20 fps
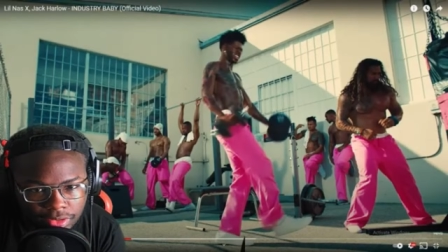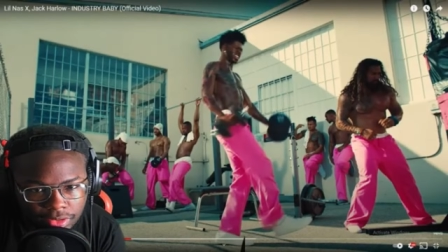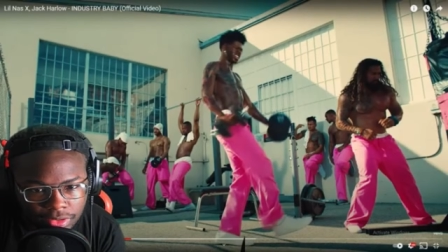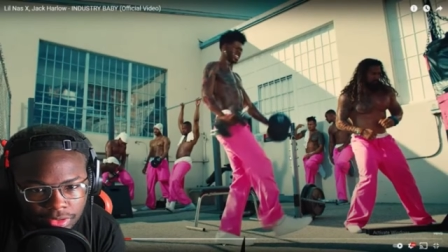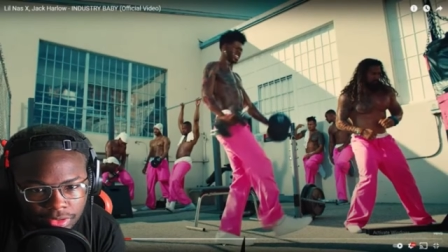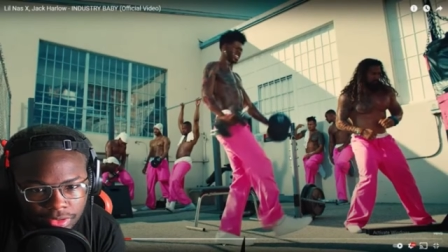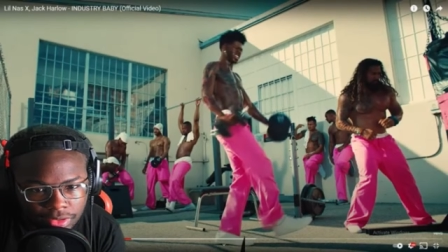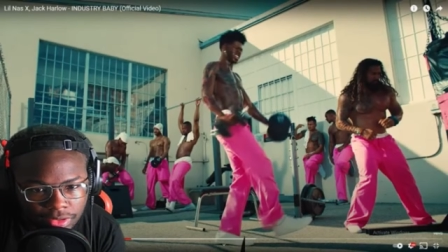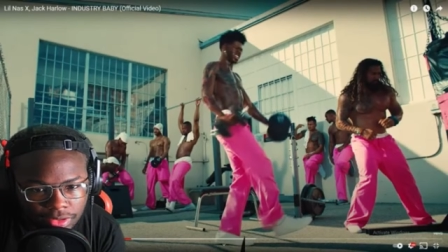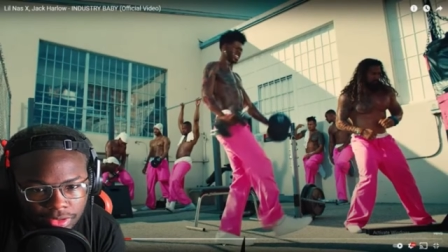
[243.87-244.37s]

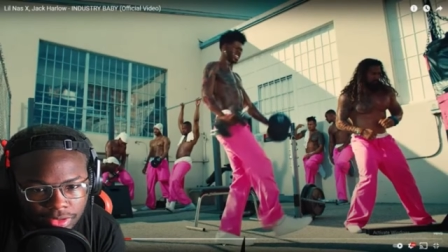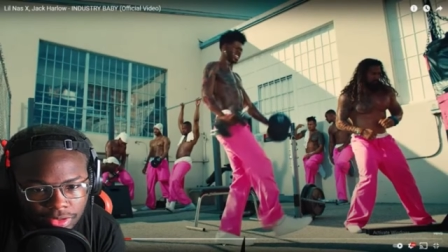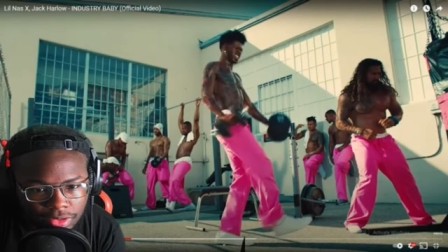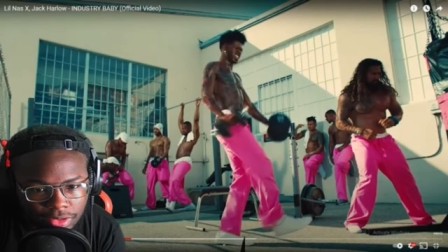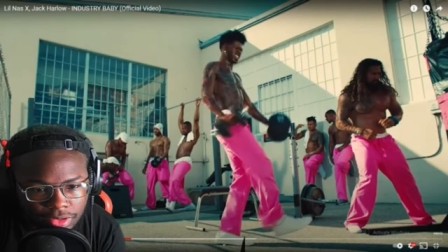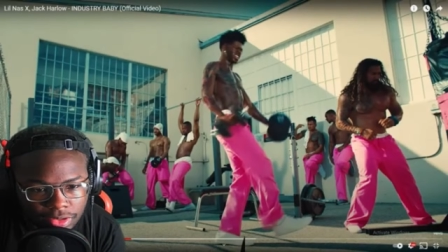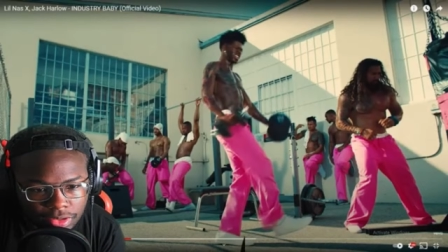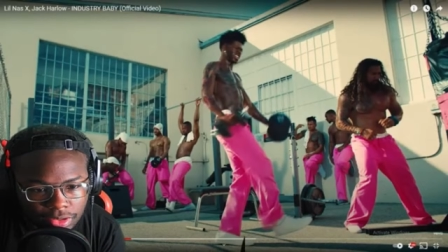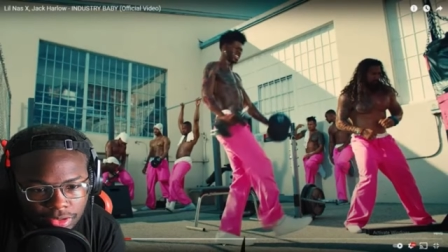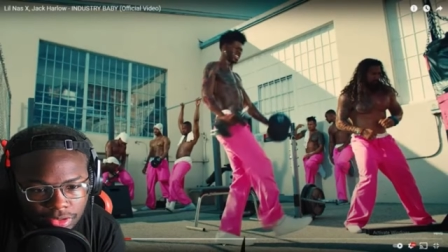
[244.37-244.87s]
This nigga
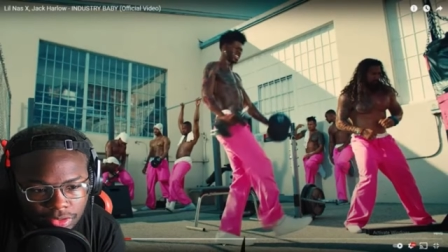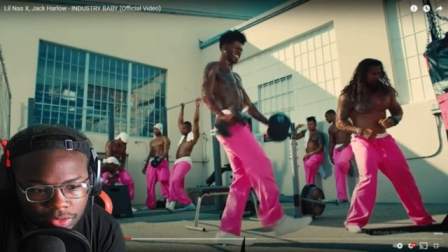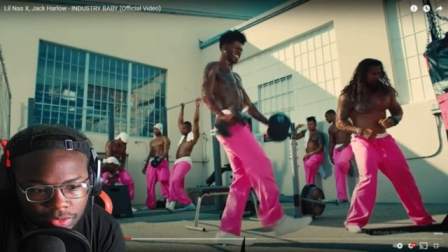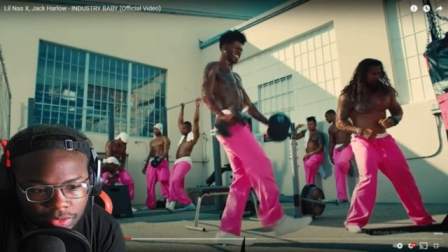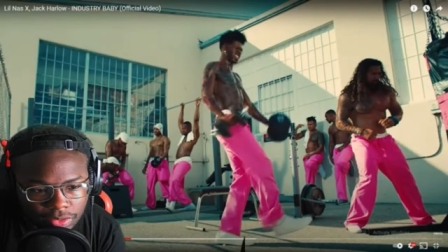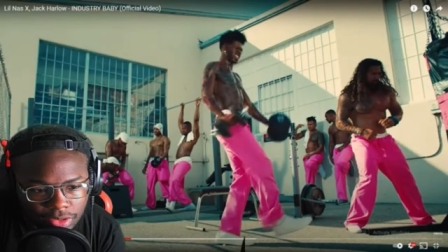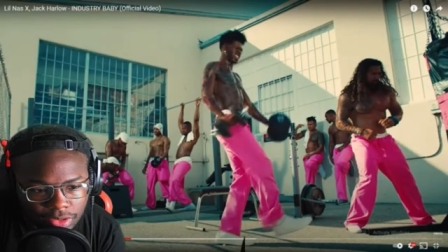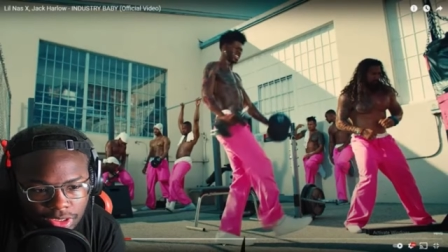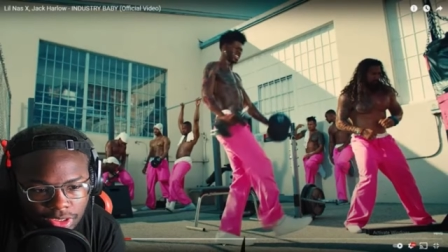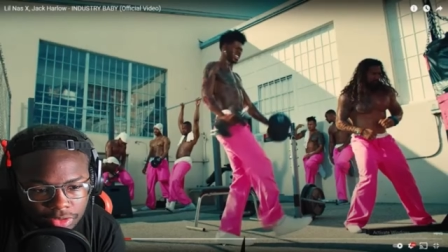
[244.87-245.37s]
little
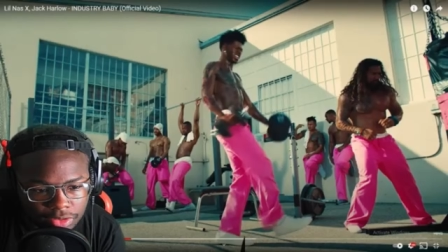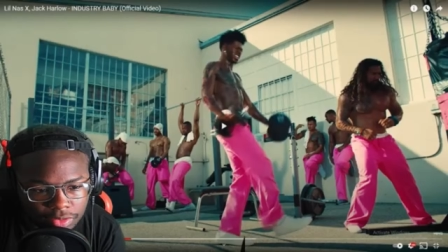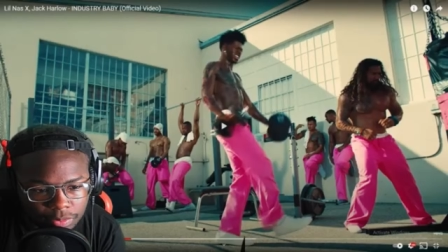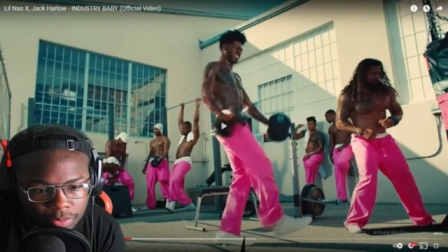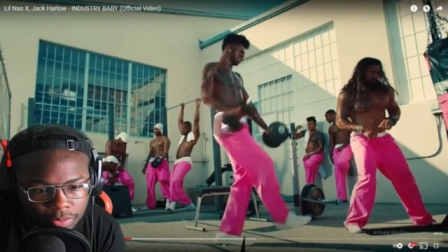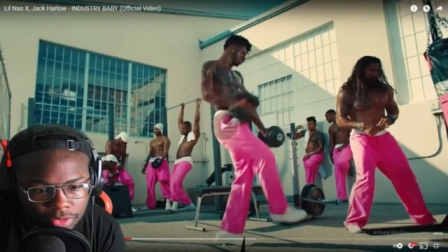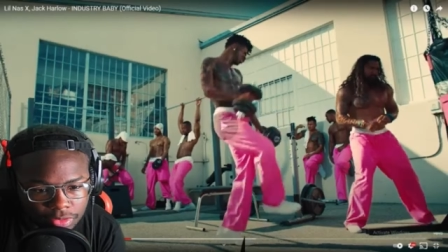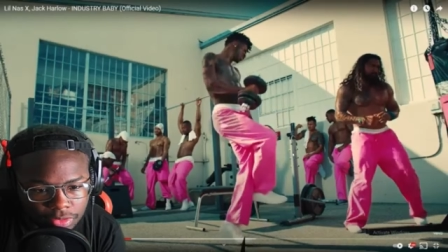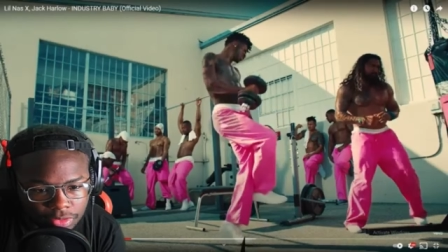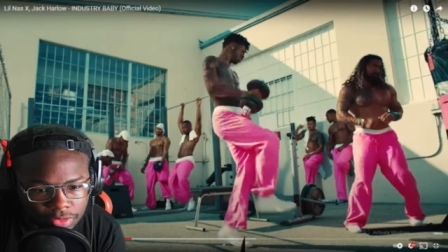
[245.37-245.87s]
Nas, bro.
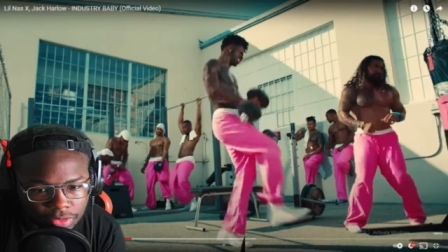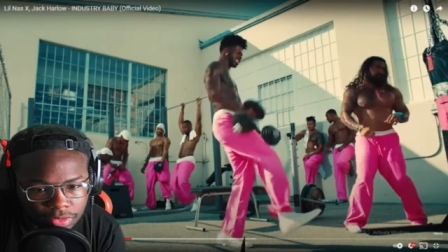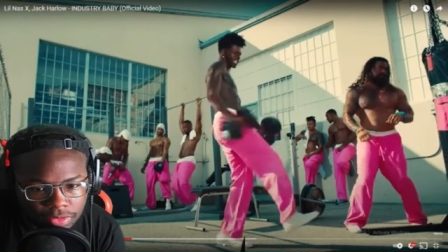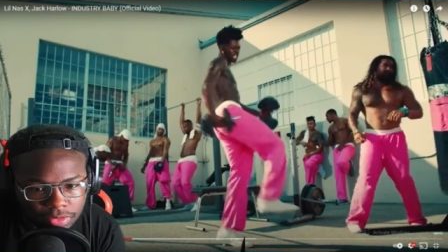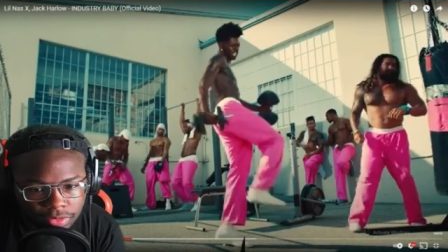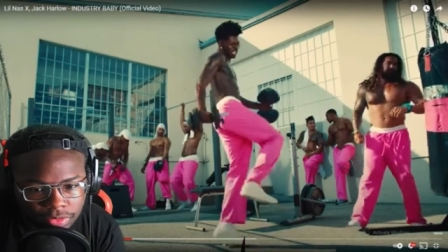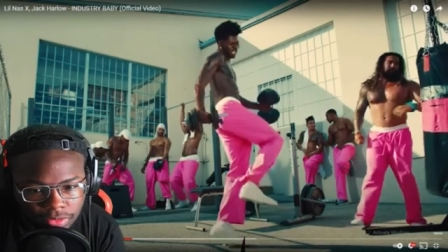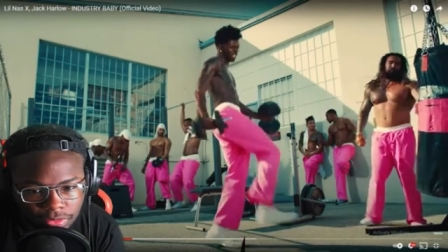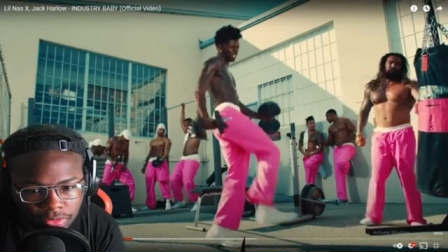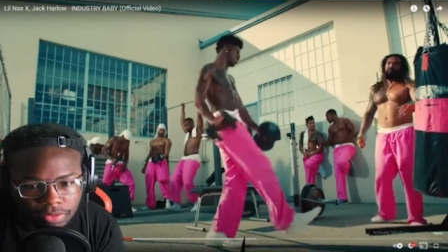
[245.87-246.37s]

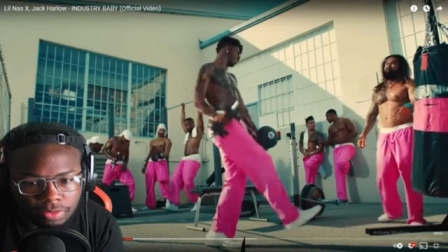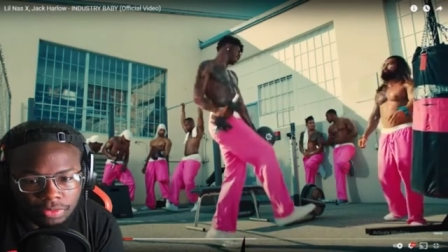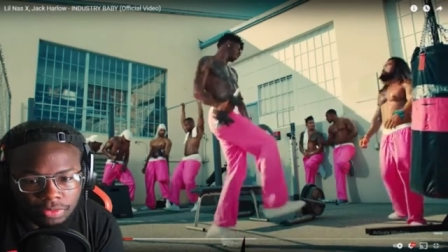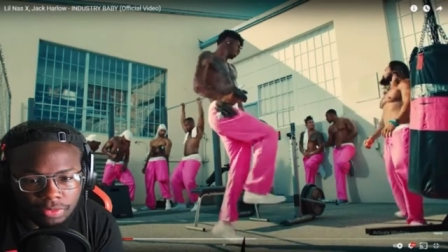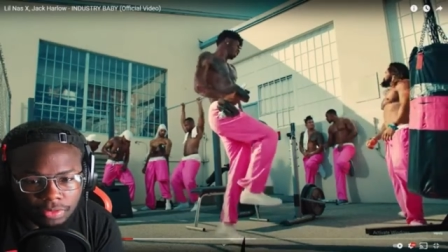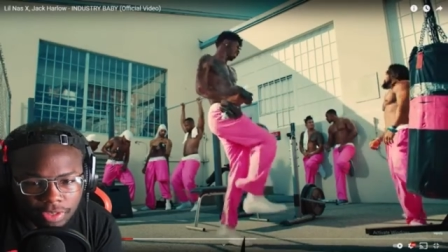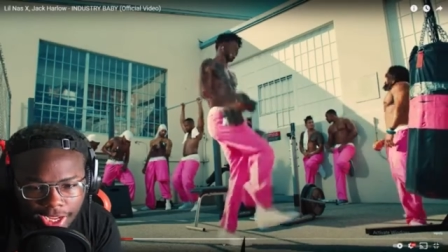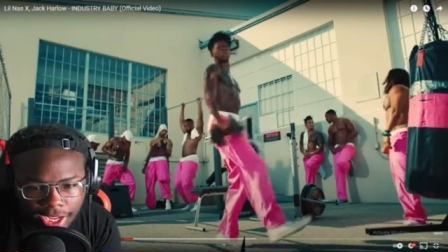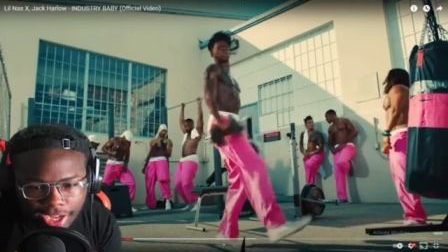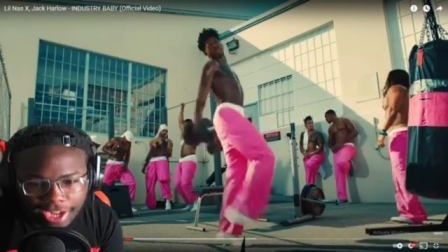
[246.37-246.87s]

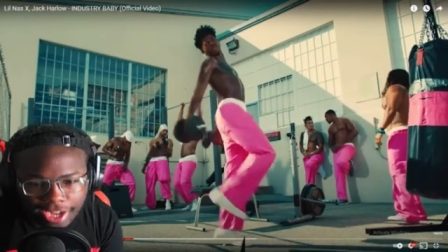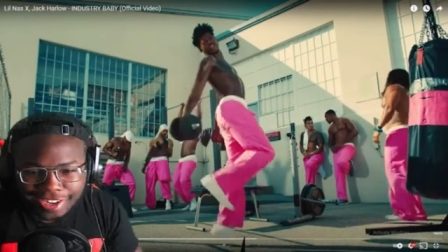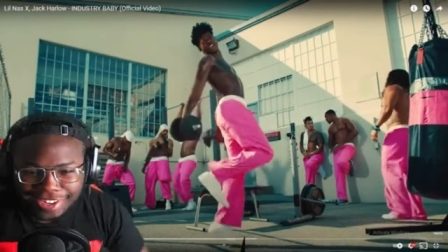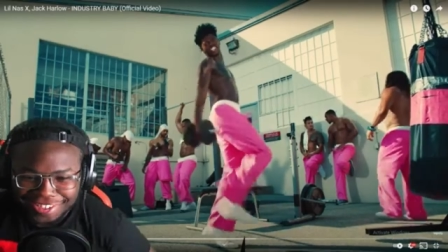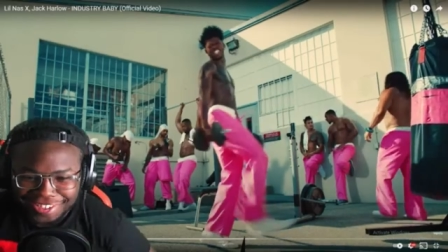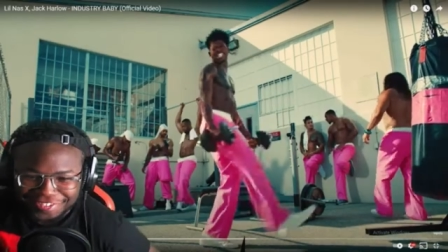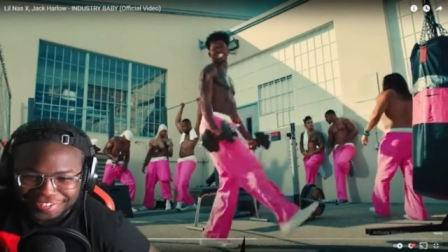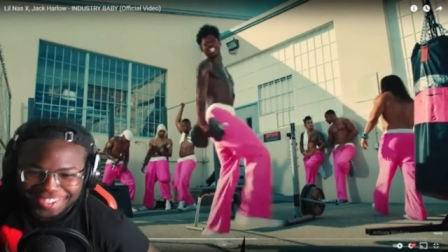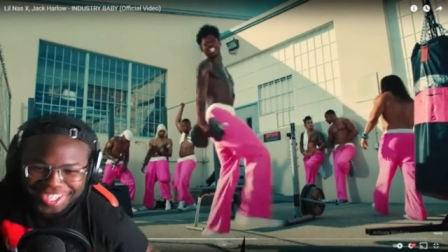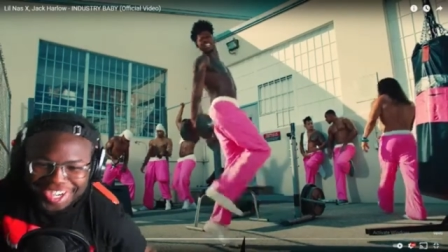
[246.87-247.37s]
Hey, he
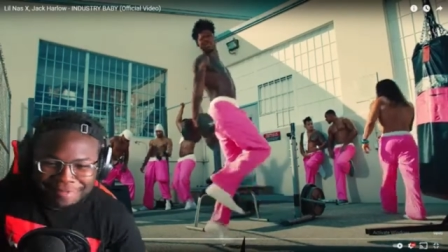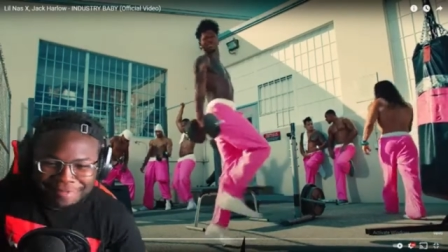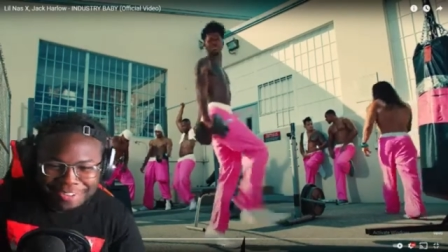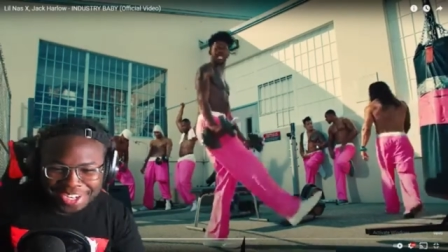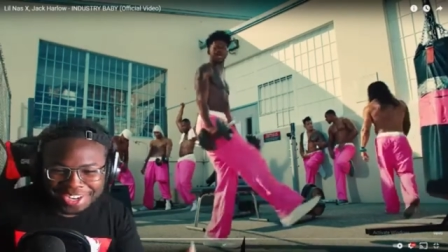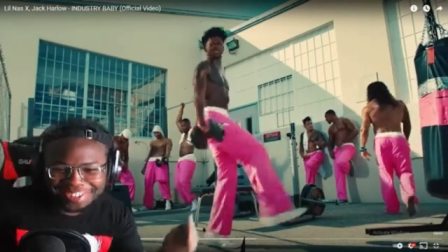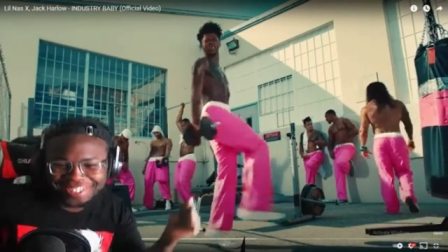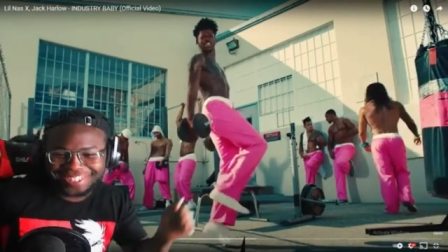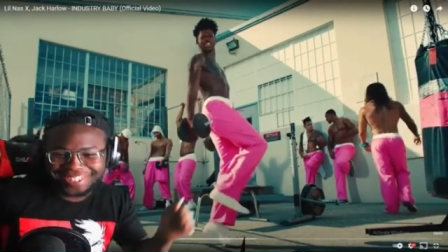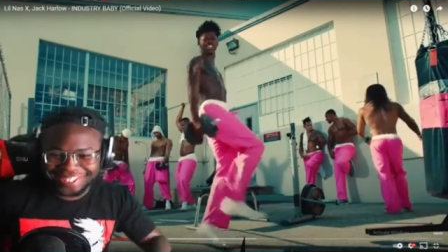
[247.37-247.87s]
played that nigga.
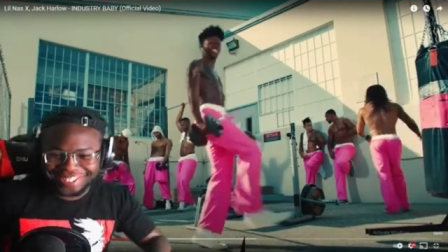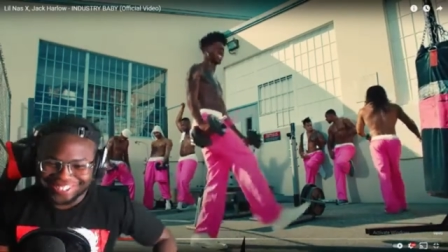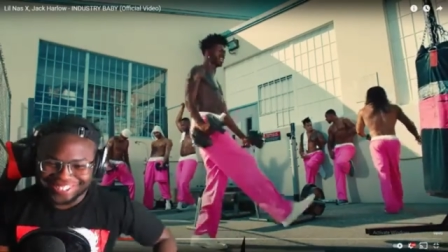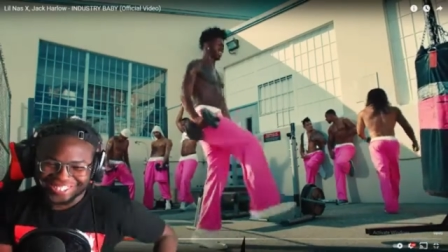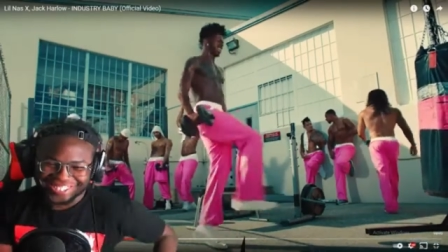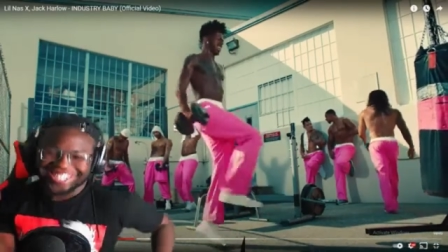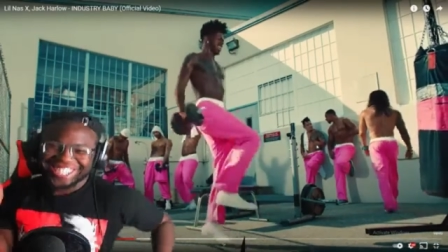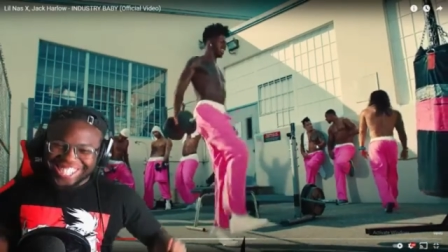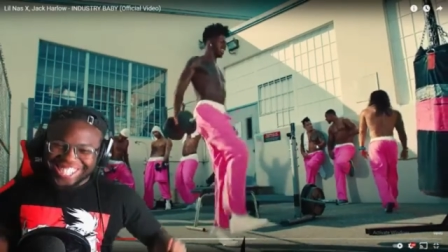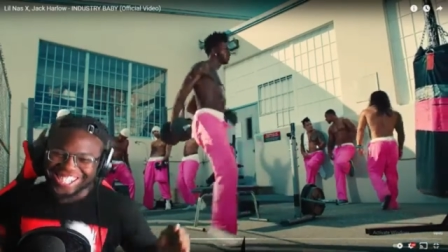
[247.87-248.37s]

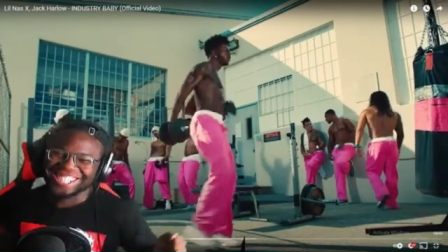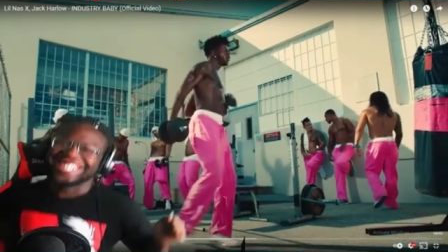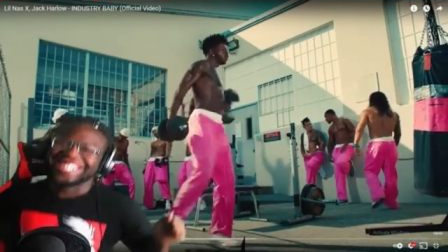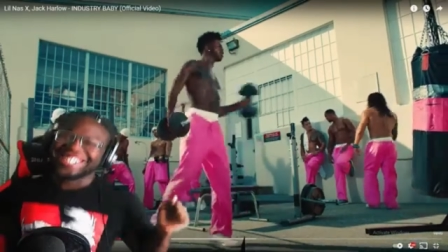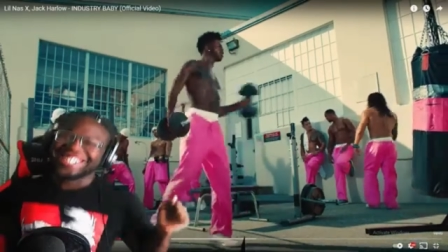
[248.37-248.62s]
I